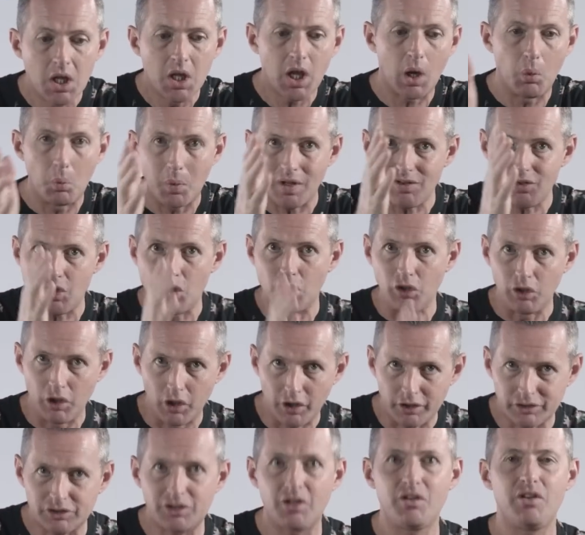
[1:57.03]
And when you
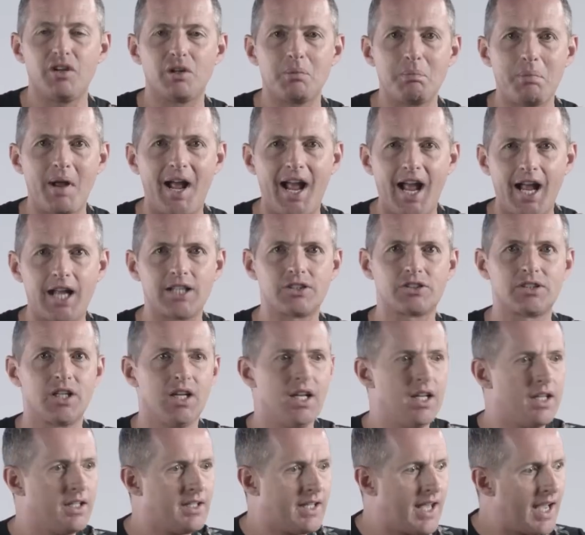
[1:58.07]
look to your past,
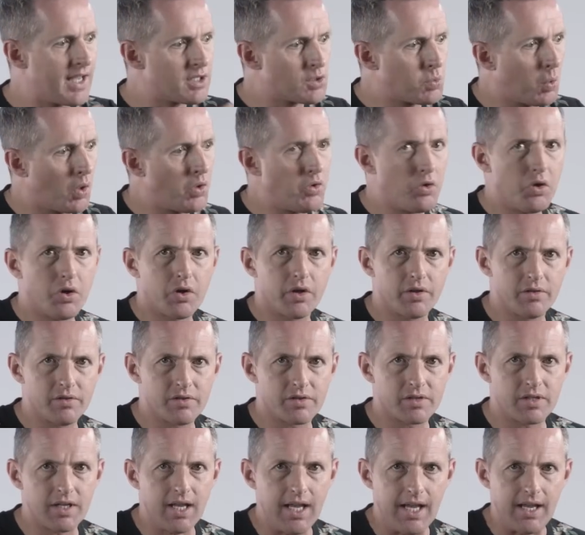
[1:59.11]
guess what you can
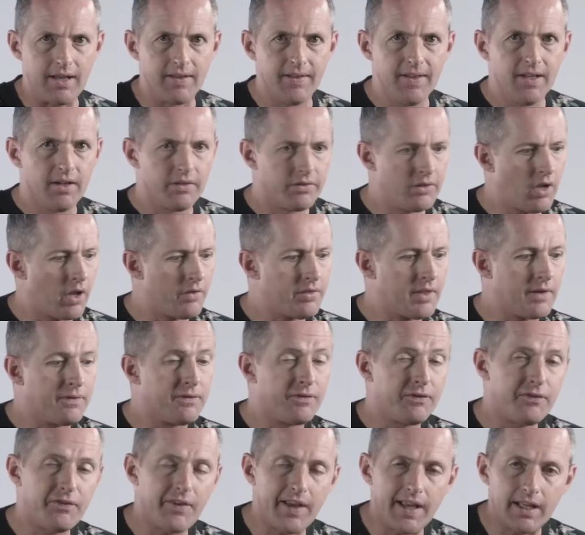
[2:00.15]
see? Not the
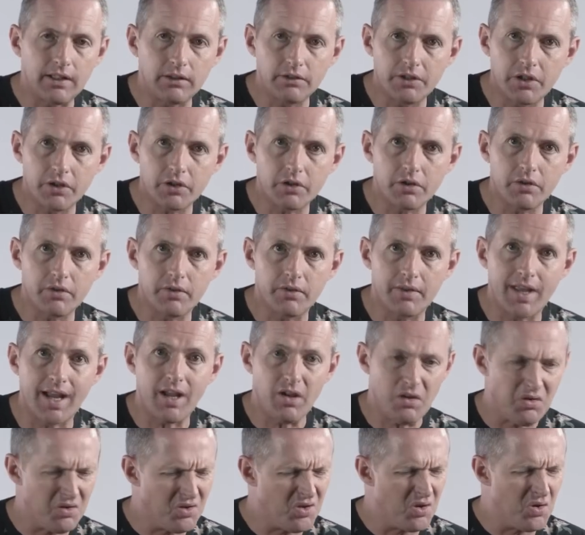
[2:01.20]
failure
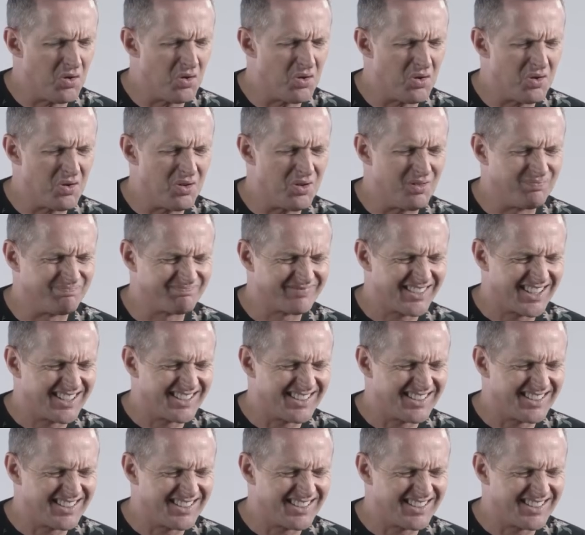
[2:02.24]
that you